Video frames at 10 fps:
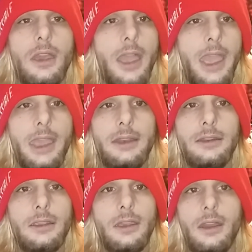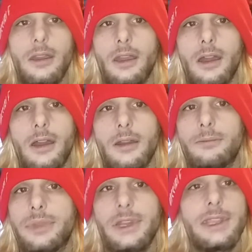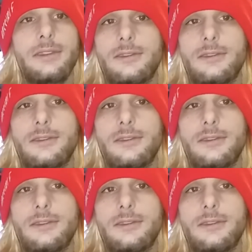And please